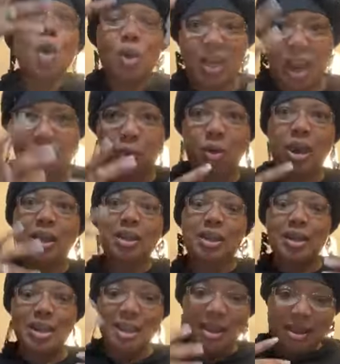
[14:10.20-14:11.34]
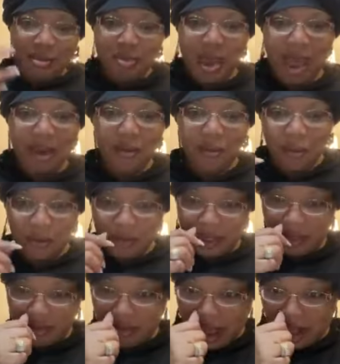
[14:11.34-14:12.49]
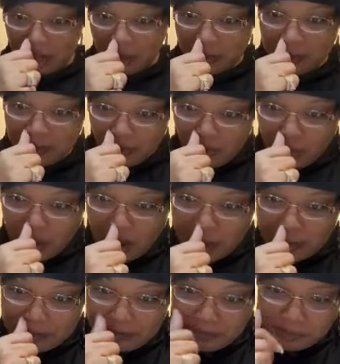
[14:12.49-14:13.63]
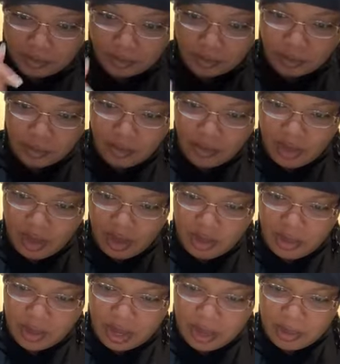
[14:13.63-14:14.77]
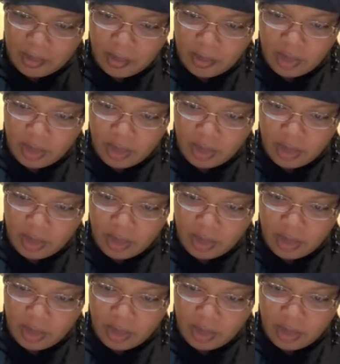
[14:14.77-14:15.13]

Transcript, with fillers: talk directly back and forth to the Father, right? Okay.